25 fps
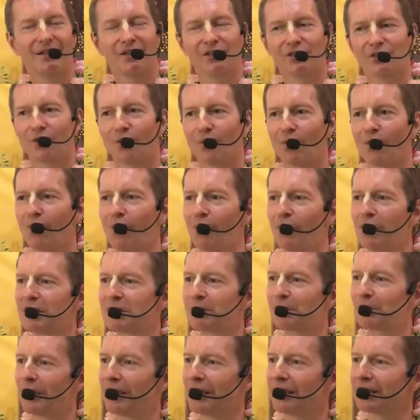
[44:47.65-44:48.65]
So
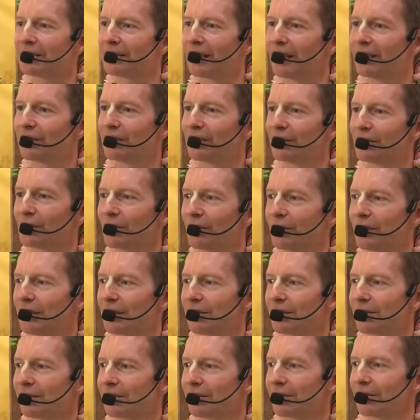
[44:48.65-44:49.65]
always pay attention to
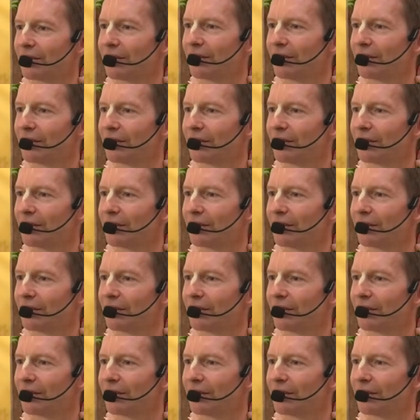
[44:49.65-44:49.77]
this.